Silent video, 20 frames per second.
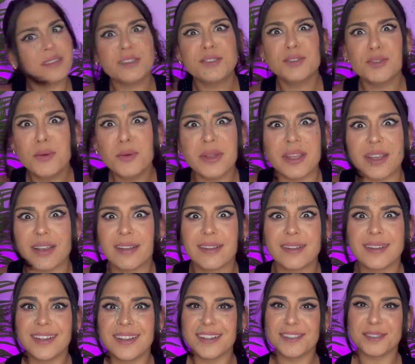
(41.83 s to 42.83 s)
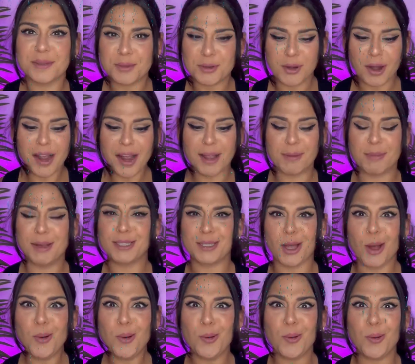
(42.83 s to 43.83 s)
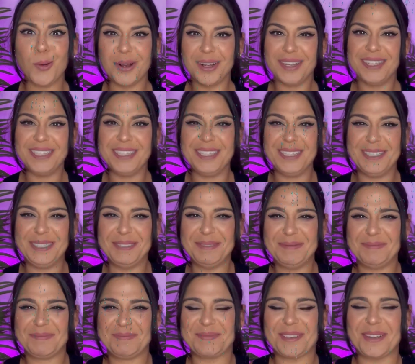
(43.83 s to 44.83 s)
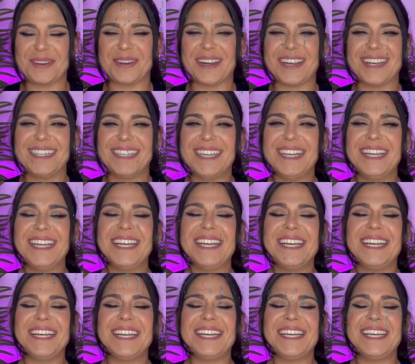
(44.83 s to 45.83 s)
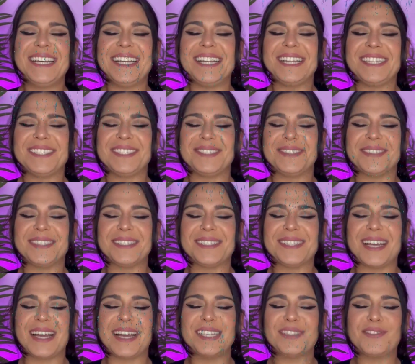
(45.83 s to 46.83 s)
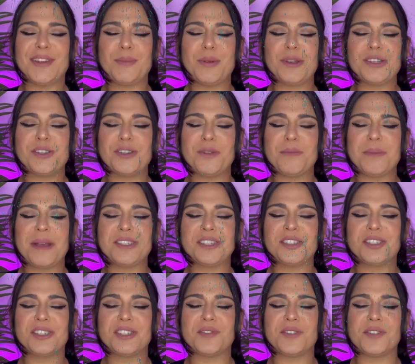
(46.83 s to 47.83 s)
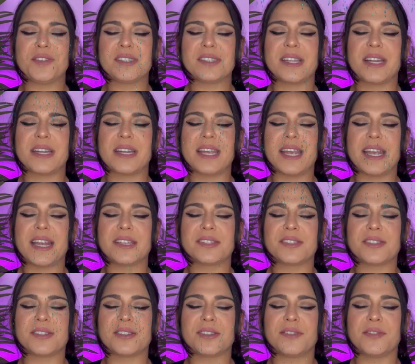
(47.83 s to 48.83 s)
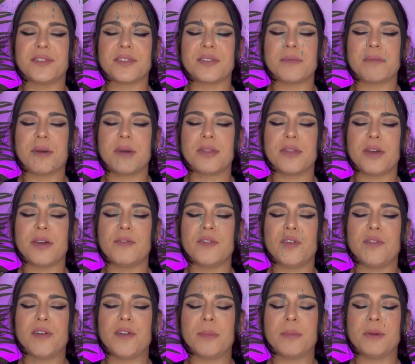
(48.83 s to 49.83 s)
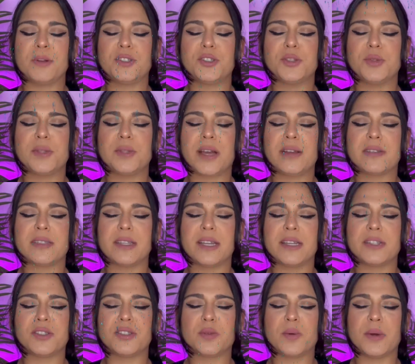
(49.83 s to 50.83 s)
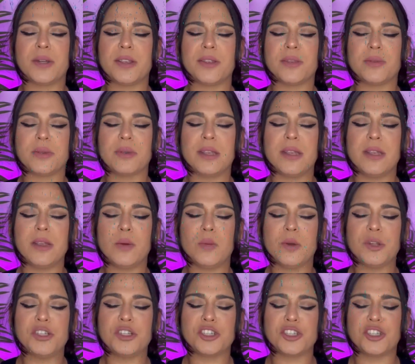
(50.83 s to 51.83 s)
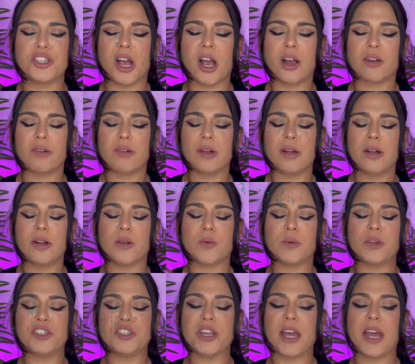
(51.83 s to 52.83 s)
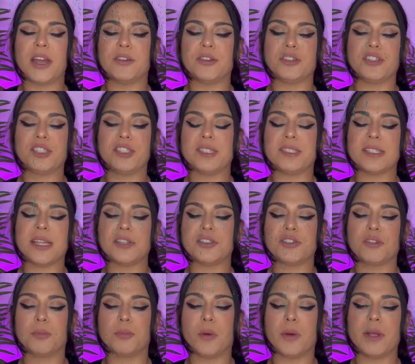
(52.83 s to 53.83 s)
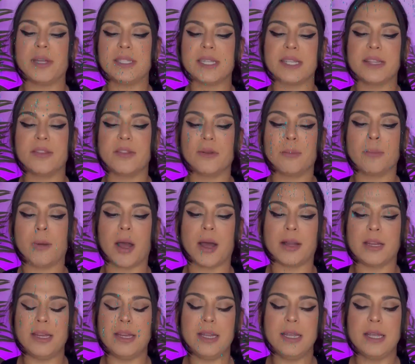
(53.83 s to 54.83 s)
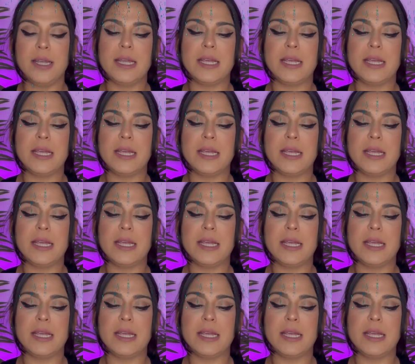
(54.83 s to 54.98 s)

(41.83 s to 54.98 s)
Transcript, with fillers: are you doing? Subscribe, let's go. All right, let's do this. Highest vibrational messages for the sign Cancer for the month of November 2023. Which chakra or which energy center point in their body